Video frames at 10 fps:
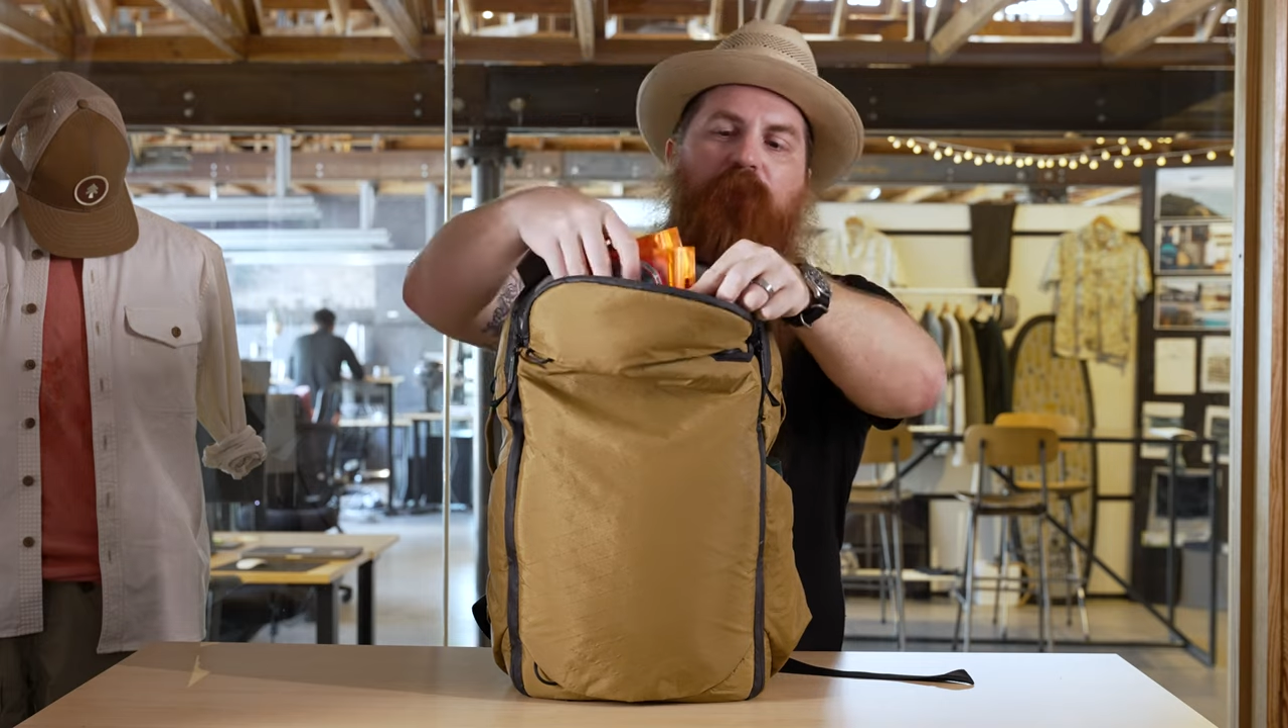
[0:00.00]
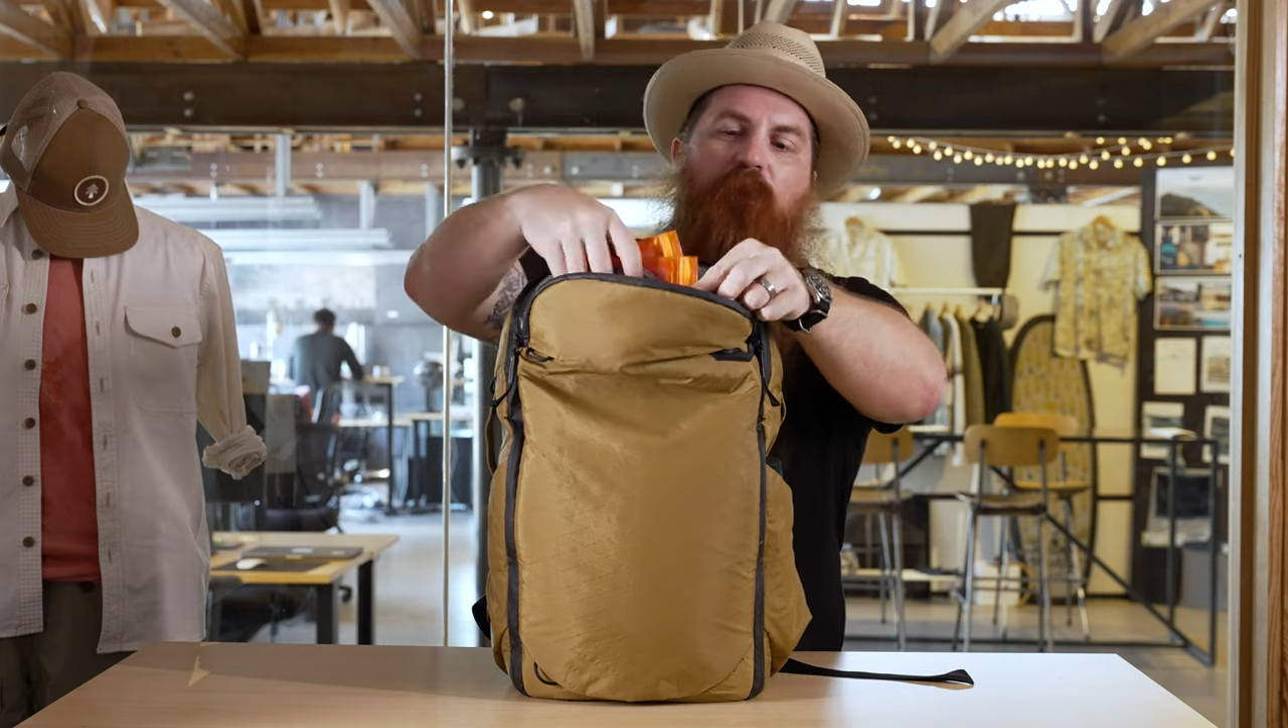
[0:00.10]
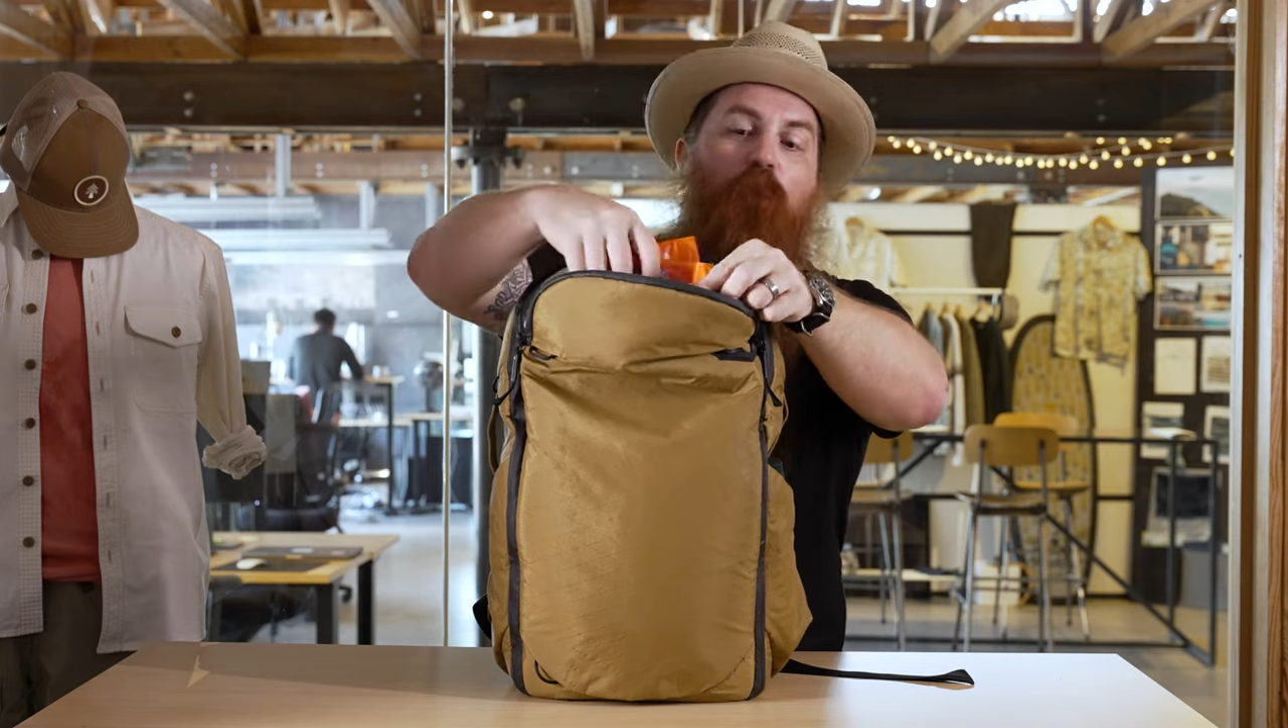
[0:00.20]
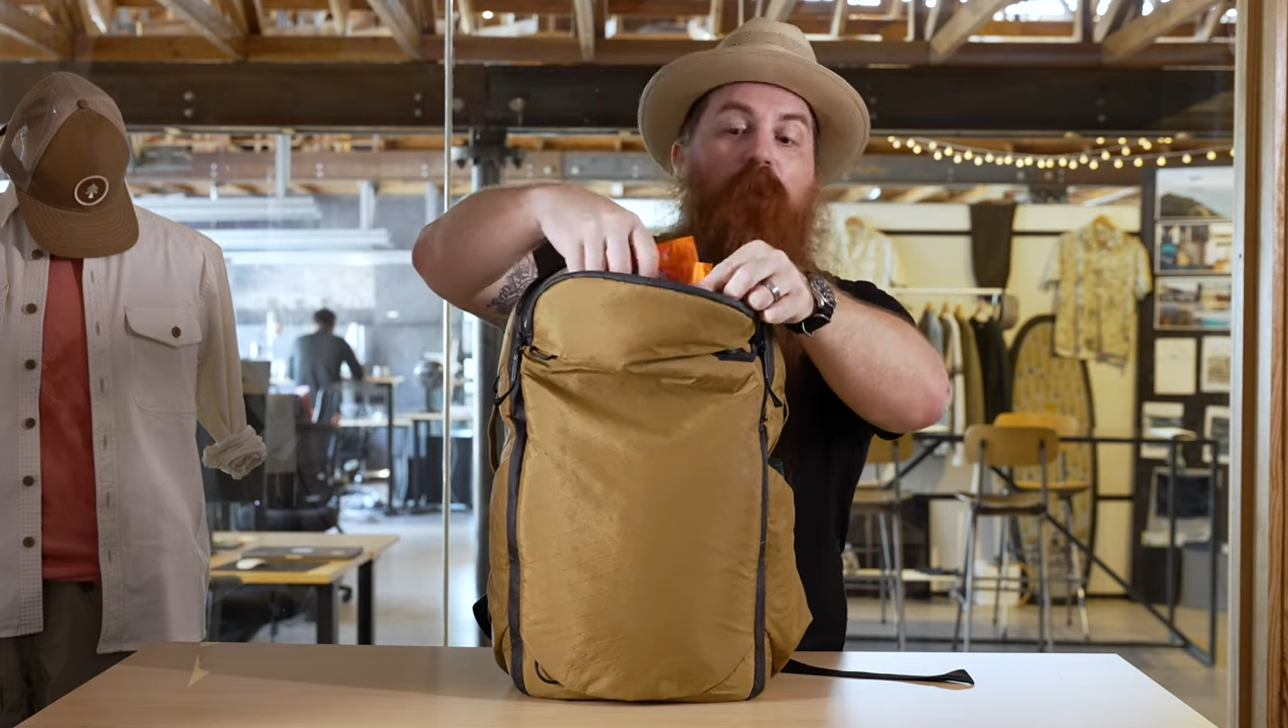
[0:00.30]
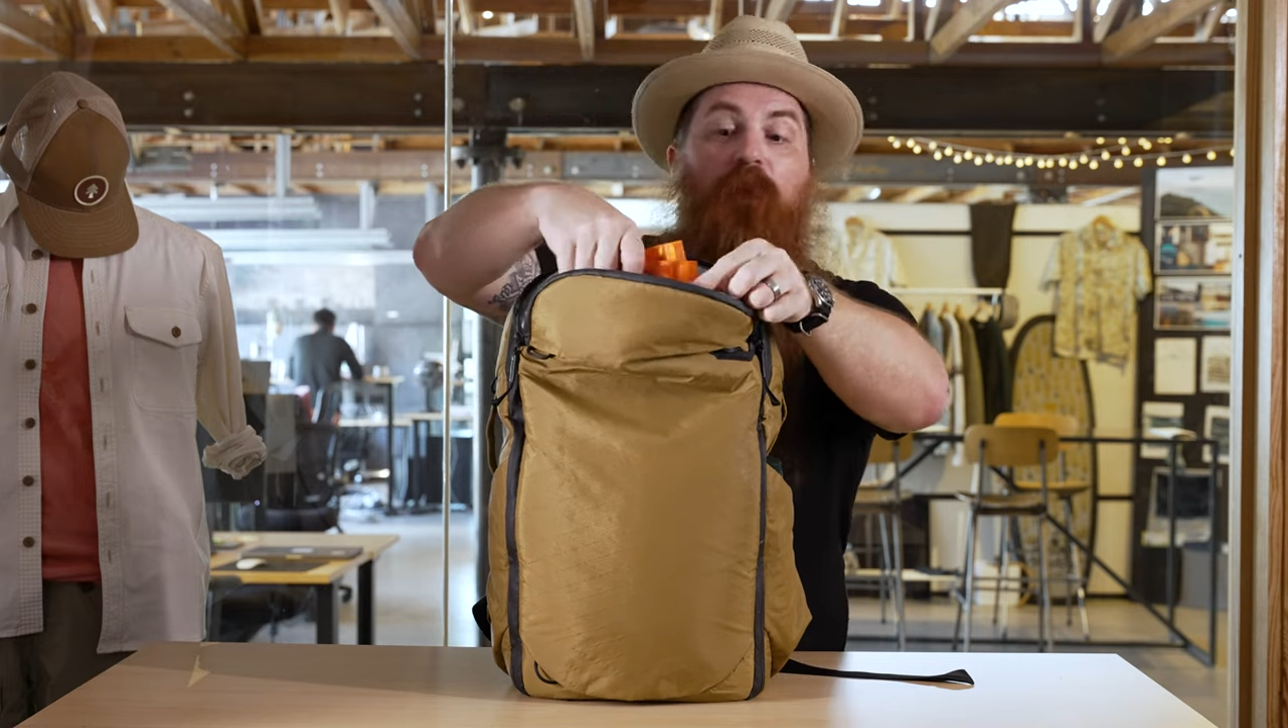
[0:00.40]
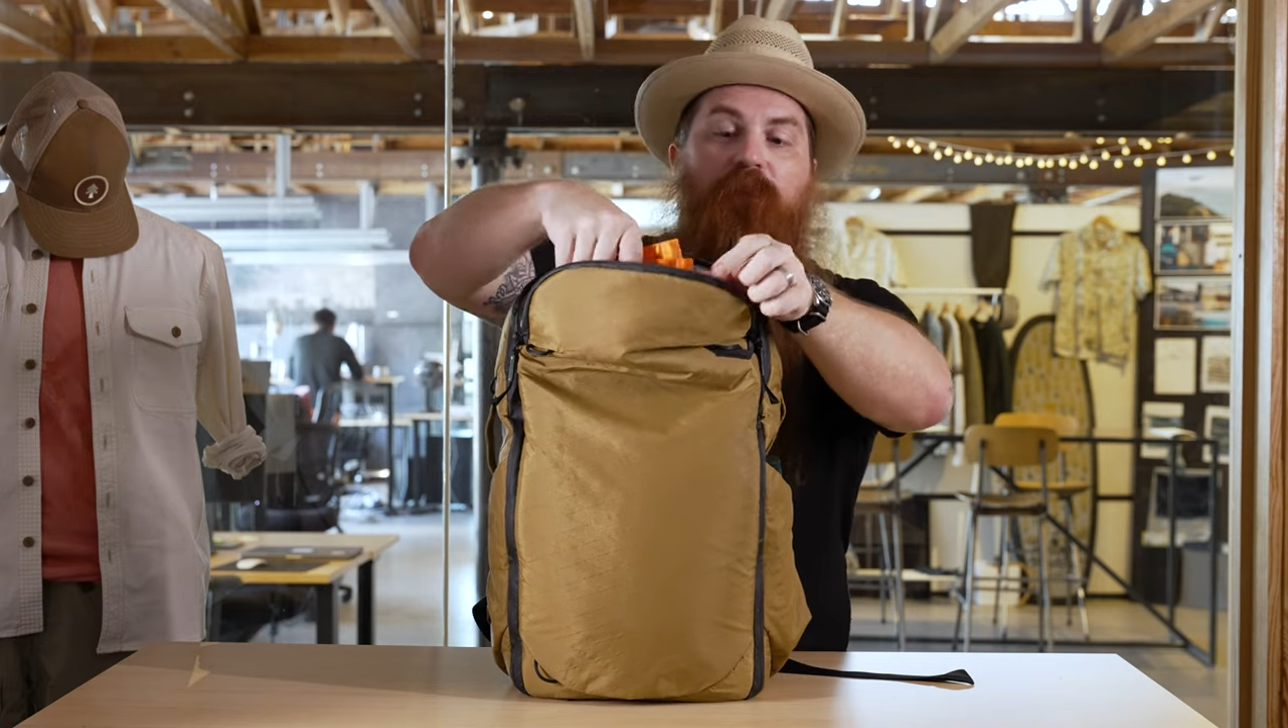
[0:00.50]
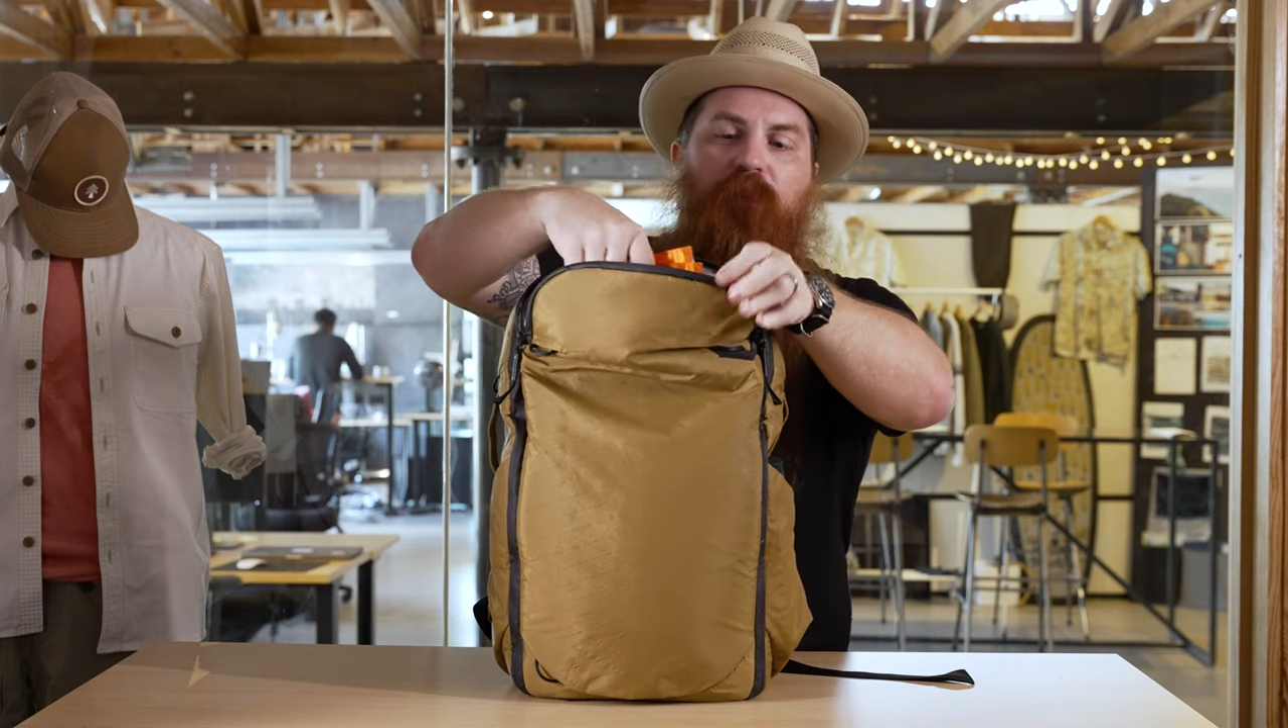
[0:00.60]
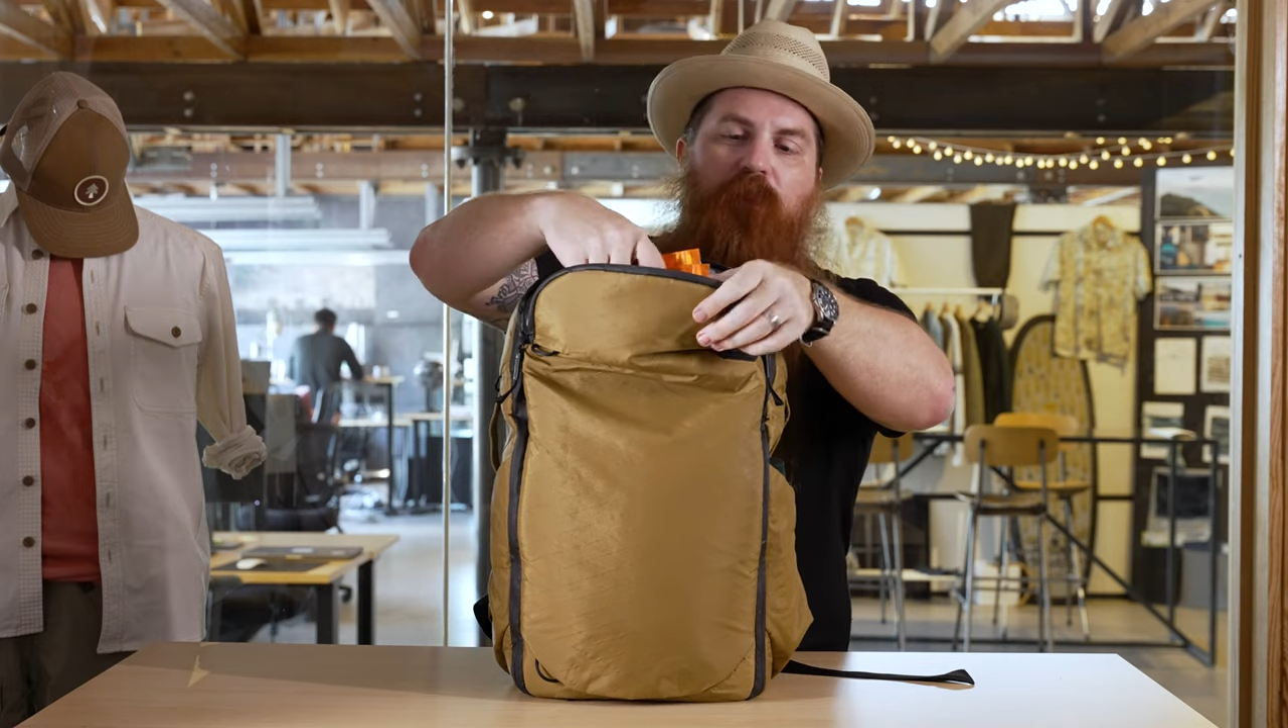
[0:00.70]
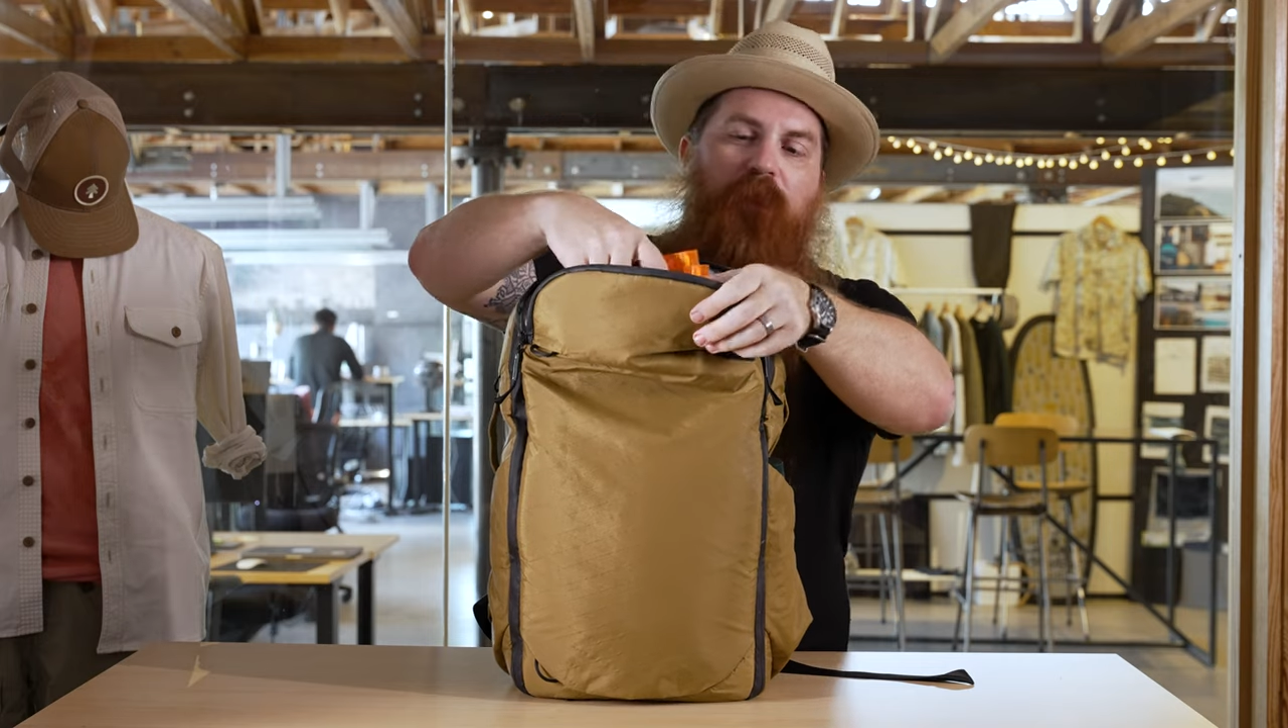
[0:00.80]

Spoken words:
the world,